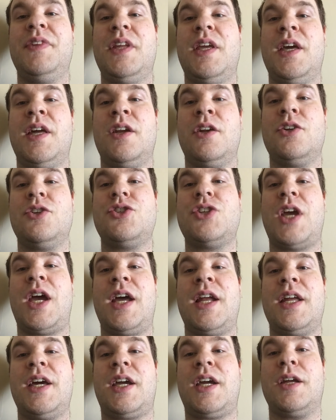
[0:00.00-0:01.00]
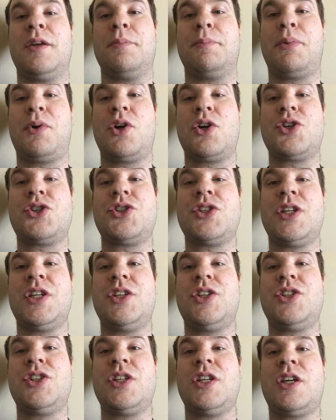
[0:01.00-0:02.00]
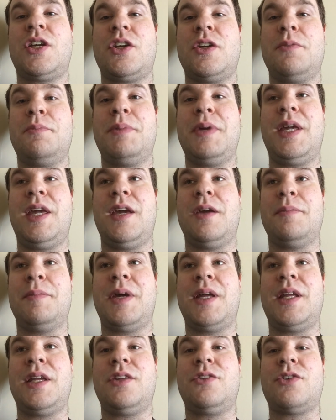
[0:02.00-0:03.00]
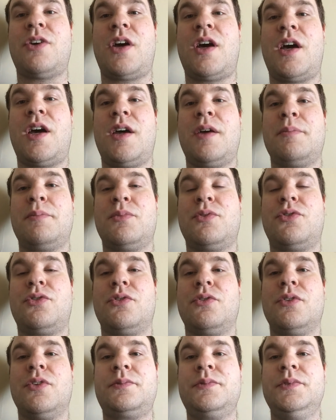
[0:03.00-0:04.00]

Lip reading: energetic and pushy she could be at many times.